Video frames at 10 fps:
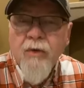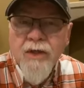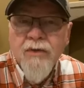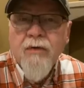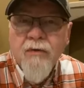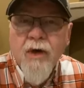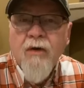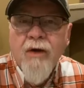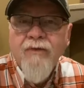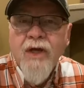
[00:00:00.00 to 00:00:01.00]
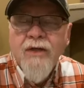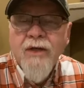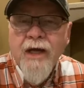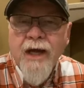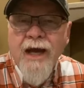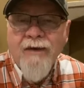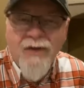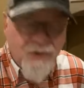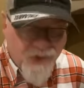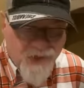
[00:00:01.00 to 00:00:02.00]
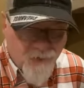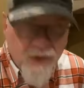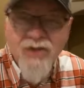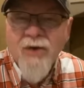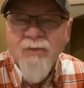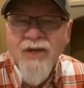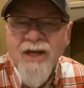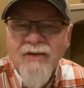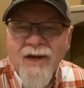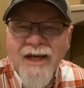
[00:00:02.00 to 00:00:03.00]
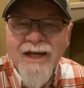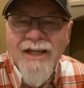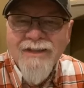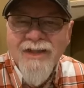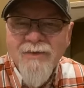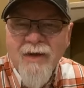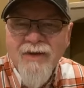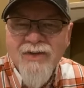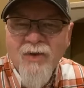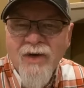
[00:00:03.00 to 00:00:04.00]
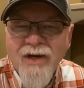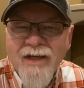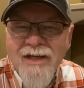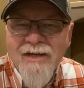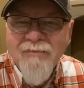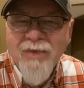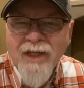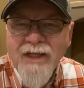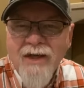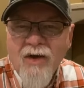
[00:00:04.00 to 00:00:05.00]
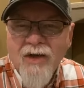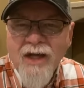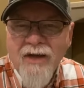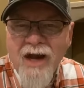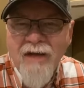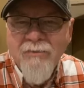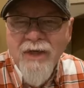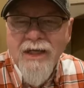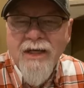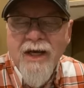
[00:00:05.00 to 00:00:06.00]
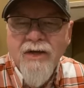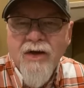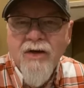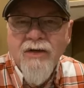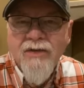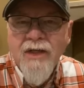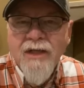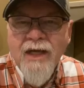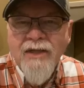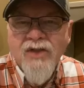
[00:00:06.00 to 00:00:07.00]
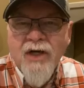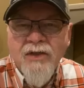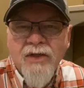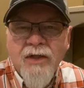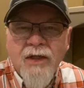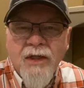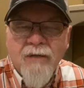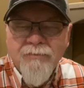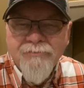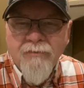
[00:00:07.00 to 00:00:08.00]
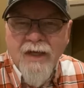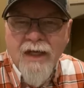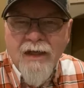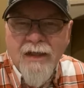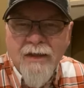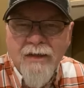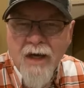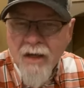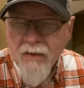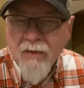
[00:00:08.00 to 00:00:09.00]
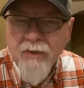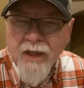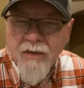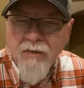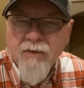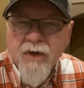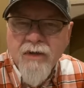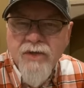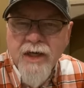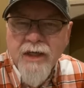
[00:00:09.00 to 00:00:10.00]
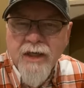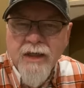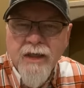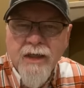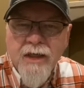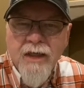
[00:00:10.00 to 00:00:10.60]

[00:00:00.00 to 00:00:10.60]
weeks in a row I've done tech. I had to look down and make sure I'm saying it right. Seems like they sort of blend all together. Hey, Ben. Hey, Curtis. Hey, Josh. Donald, thank you for checking in again.